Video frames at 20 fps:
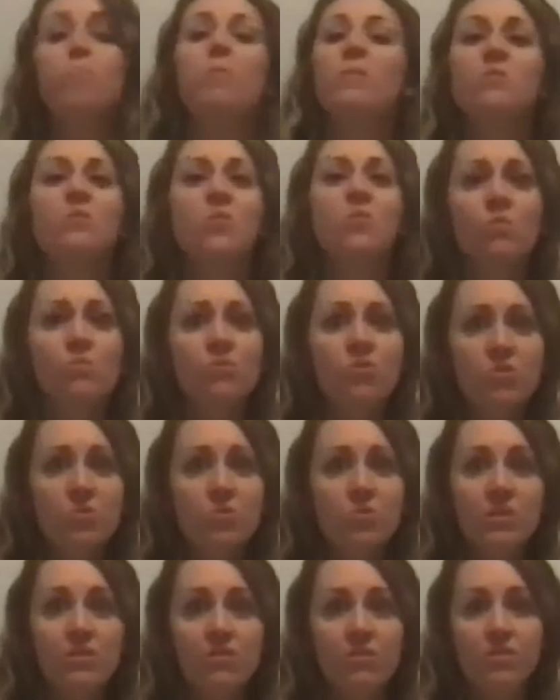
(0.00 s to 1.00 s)
but don't do
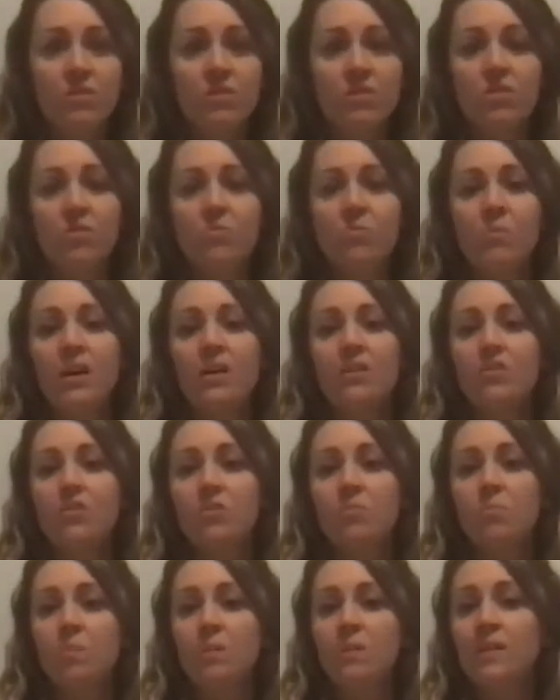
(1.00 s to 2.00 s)
it if it's too much.
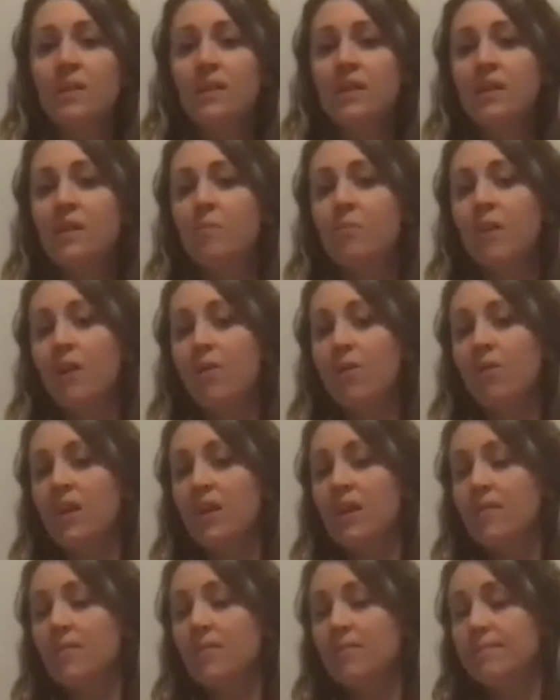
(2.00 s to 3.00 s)
Big breath
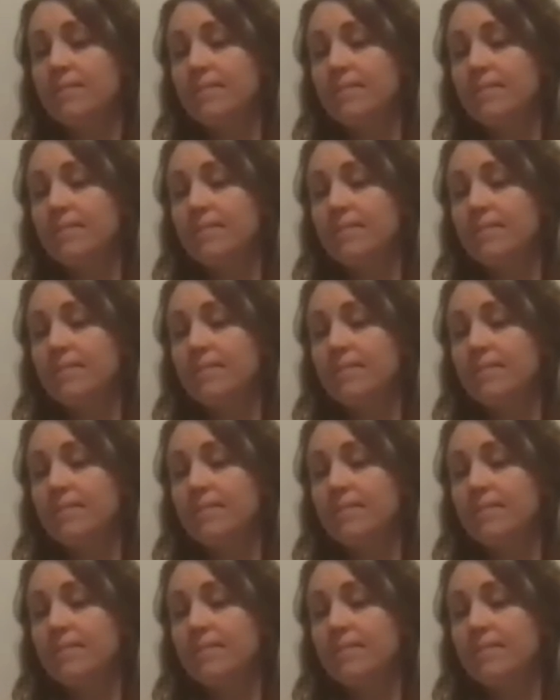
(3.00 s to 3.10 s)
in,